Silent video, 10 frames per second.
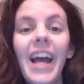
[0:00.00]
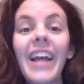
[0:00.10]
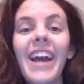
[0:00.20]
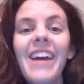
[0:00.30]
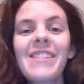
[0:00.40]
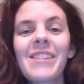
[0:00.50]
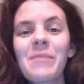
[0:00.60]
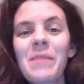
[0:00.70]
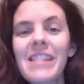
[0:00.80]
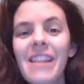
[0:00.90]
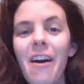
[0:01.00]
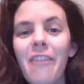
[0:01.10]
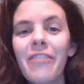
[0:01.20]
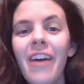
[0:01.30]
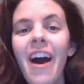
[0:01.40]
Hi guys, it's Miss
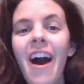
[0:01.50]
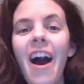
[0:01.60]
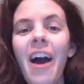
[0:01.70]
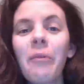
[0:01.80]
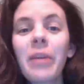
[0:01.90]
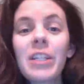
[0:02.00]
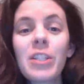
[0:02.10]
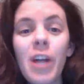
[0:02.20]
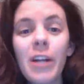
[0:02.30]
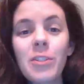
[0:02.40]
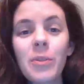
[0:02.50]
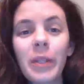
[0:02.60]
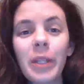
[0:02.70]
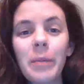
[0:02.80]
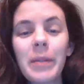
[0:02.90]
Love. I wanted to talk to
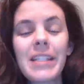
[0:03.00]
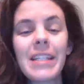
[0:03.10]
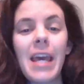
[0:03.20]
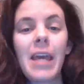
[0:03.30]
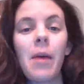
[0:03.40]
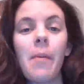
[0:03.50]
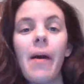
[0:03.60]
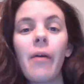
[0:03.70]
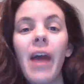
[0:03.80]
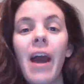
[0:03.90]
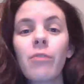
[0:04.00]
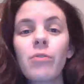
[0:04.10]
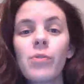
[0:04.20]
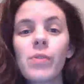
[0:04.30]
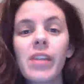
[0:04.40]
you a little bit today about how
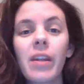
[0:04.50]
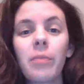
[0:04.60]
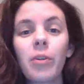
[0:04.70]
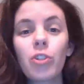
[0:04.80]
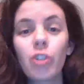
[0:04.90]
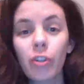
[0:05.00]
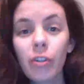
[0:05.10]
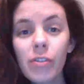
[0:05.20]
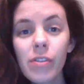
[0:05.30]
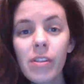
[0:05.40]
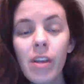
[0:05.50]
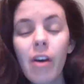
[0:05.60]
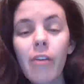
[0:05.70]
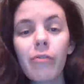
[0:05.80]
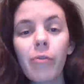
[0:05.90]
to set up your journals
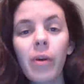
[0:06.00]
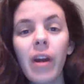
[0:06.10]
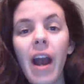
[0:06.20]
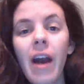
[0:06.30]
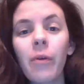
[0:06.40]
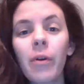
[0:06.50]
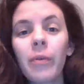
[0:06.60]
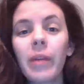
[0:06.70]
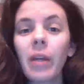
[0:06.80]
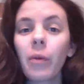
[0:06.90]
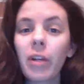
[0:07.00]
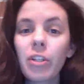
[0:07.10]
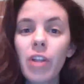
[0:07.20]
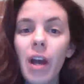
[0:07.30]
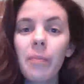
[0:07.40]
for our reading
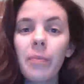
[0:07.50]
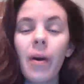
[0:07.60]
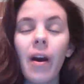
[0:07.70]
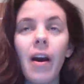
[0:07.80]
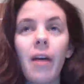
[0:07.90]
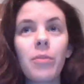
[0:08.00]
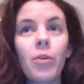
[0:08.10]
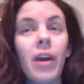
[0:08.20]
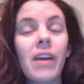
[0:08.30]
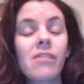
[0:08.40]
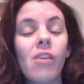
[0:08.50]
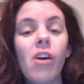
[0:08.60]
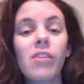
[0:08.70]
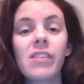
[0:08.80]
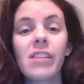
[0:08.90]
workshop. You guys
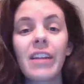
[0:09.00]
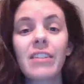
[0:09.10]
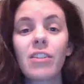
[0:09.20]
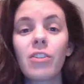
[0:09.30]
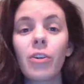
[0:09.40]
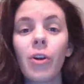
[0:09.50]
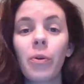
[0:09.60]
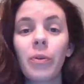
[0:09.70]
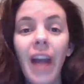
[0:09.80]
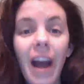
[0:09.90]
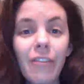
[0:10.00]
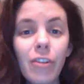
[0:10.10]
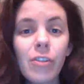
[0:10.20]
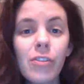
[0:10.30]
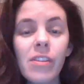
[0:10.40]
all selected your own
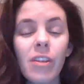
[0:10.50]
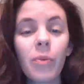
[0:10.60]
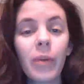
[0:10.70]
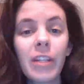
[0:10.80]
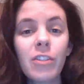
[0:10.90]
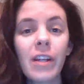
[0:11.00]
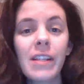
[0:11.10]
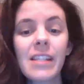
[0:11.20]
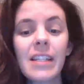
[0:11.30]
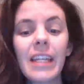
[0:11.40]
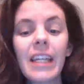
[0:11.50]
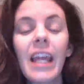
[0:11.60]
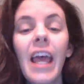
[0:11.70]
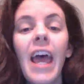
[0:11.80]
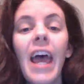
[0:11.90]
novels that you were interested
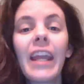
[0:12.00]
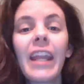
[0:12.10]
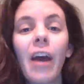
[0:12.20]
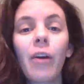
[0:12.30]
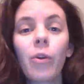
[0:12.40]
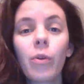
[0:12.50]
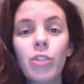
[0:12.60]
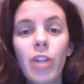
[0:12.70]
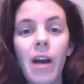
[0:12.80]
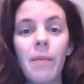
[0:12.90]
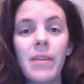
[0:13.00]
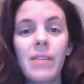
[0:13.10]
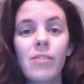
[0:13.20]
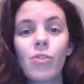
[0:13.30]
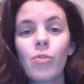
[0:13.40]
in, and now your job
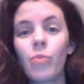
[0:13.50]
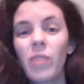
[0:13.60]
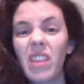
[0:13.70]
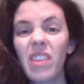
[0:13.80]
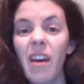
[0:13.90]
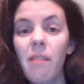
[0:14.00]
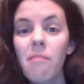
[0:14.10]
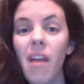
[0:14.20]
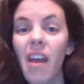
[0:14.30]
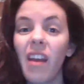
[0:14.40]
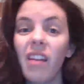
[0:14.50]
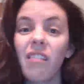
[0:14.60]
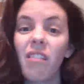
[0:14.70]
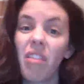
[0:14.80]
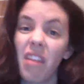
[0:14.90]
is to read them
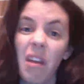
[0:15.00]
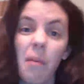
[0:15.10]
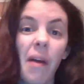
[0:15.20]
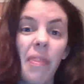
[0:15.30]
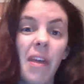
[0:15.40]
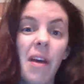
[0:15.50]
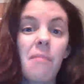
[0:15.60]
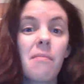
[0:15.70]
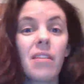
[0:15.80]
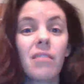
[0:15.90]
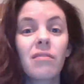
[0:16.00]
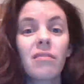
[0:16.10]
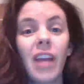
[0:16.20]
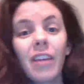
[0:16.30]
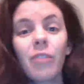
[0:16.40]
and think about them and
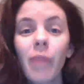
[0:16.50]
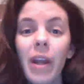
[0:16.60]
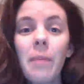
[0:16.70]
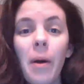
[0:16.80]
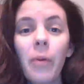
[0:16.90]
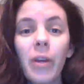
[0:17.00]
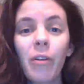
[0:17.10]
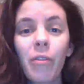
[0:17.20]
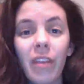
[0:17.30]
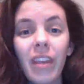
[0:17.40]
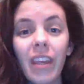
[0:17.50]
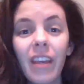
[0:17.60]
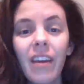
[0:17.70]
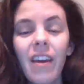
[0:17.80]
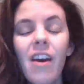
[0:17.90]
kind of write about what you're
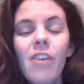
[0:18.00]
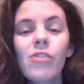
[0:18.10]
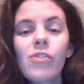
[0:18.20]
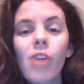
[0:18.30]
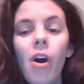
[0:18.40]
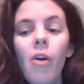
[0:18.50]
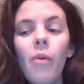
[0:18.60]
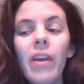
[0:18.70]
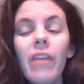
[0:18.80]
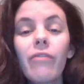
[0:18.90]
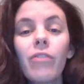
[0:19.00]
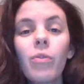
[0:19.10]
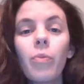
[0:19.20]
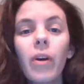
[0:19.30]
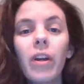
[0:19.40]
thinking. So, if
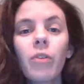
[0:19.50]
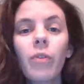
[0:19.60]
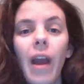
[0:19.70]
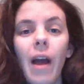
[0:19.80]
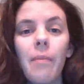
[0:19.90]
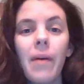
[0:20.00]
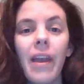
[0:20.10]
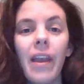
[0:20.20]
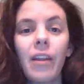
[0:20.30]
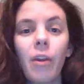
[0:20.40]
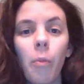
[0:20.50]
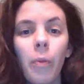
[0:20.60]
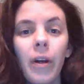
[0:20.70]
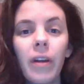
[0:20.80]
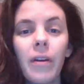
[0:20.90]
you would grab a
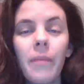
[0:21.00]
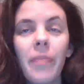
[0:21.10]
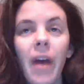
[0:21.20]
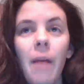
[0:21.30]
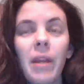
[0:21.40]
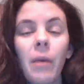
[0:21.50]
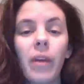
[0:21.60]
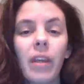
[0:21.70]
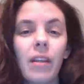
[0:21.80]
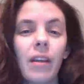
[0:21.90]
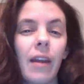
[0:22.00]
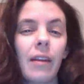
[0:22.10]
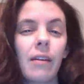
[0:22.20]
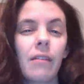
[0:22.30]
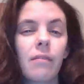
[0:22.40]
notebook, and I want you to
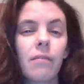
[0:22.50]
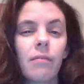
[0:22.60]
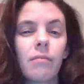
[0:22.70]
kind of